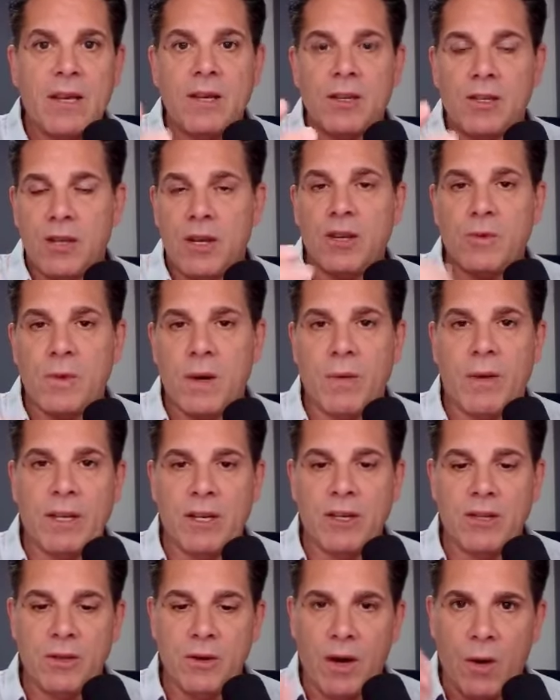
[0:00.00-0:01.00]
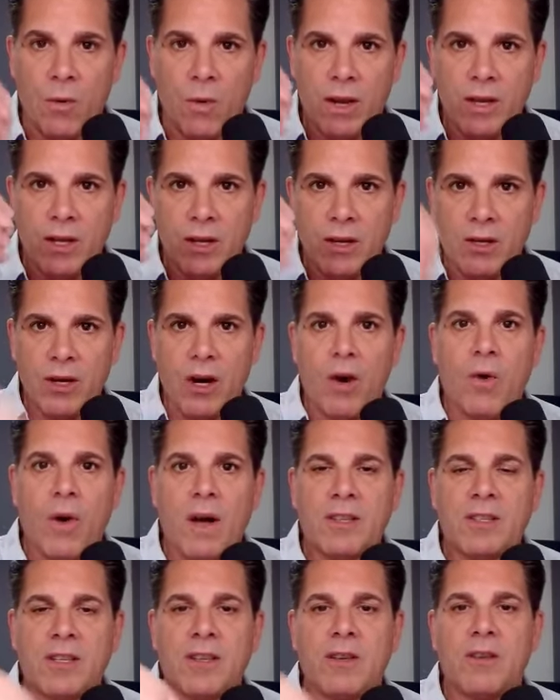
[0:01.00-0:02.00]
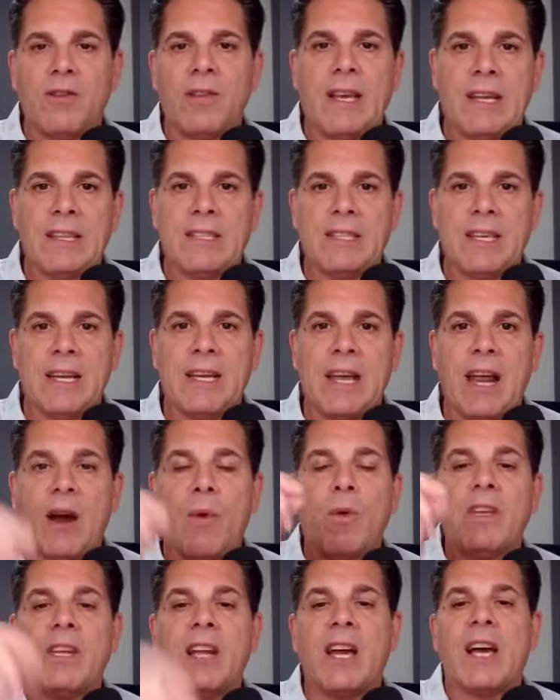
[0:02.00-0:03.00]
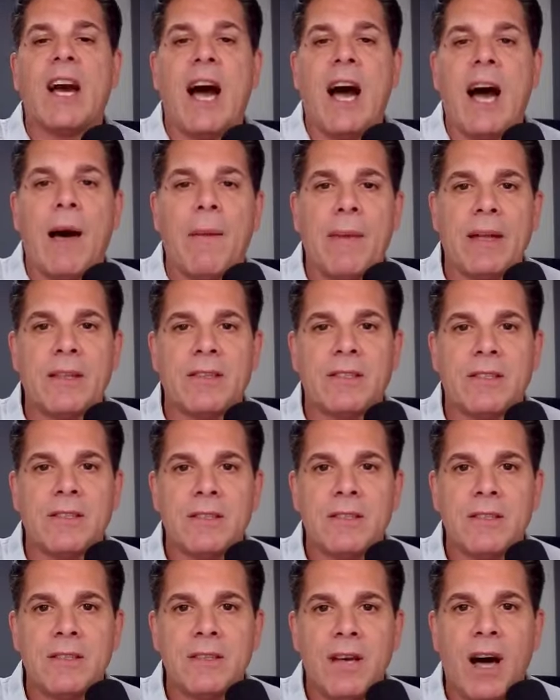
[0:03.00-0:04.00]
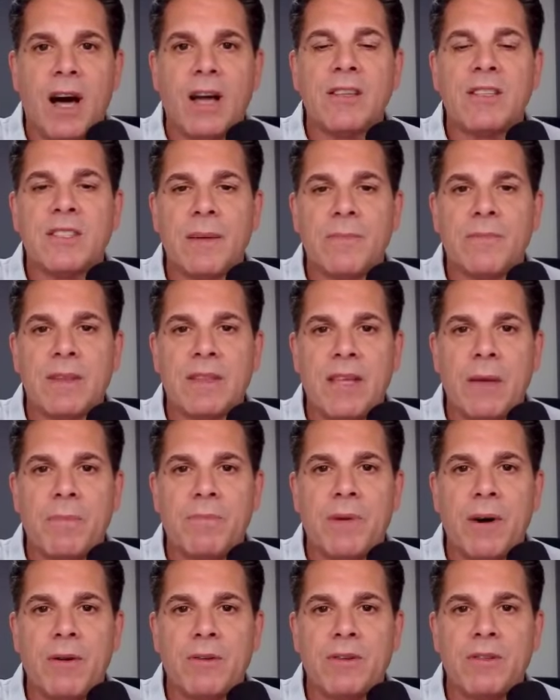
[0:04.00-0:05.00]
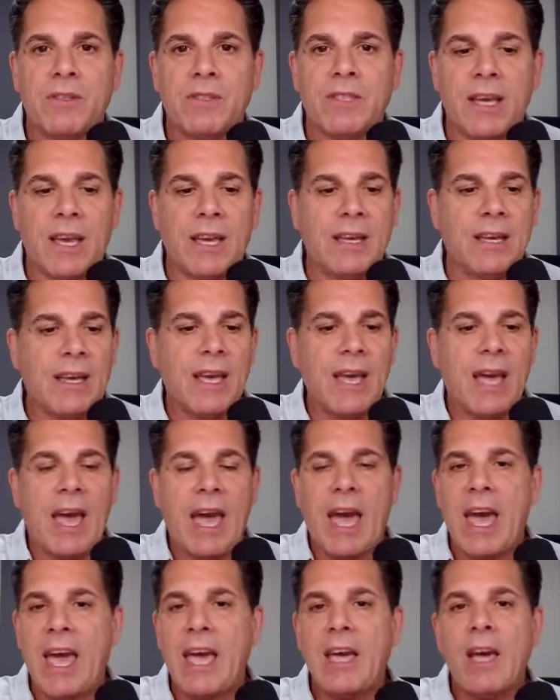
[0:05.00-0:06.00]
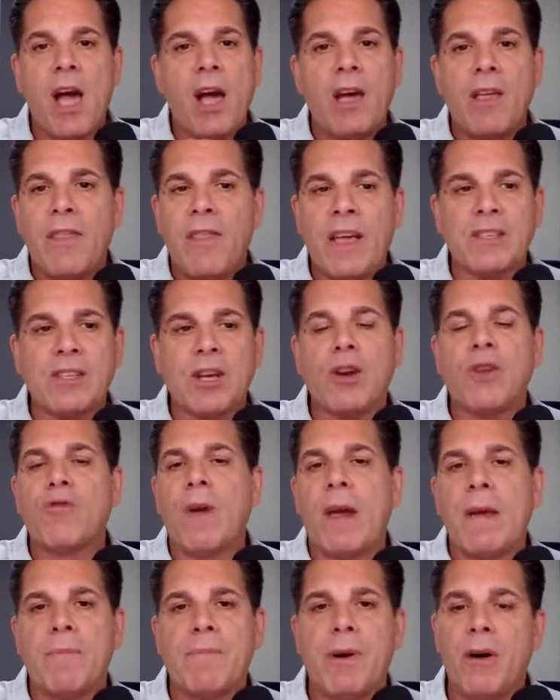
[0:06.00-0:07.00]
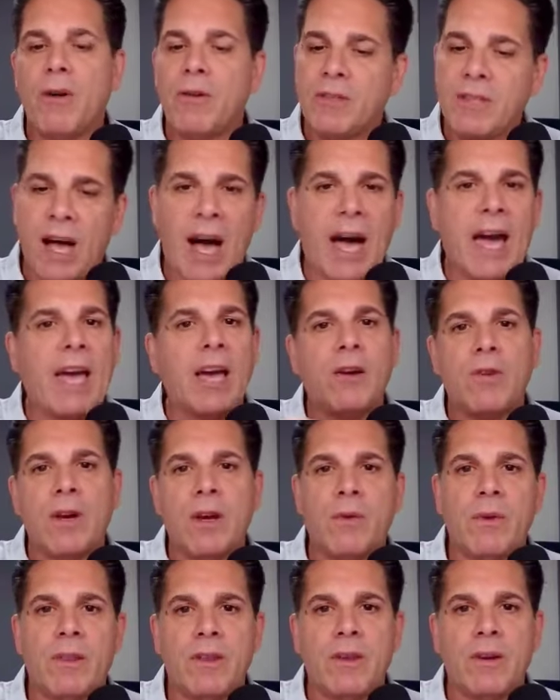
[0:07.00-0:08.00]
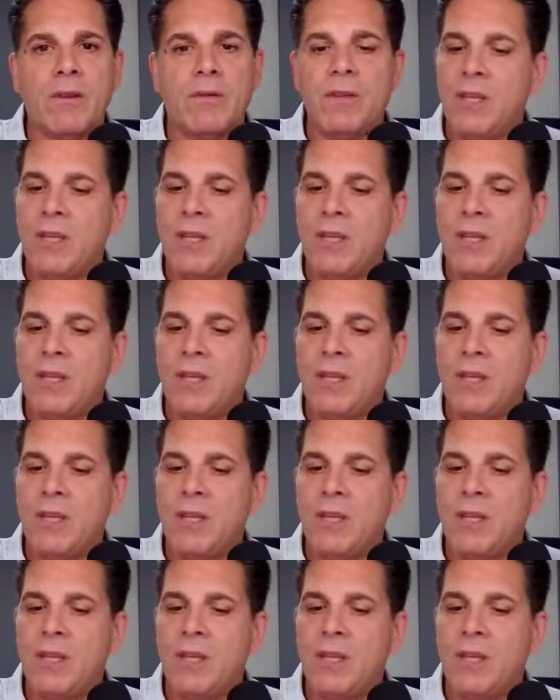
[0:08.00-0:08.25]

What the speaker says: So here's what I want you to do. I want you to go onto their LinkedIn and I want you to comment on something they post. Say, hey, that's a great post. I agree with you.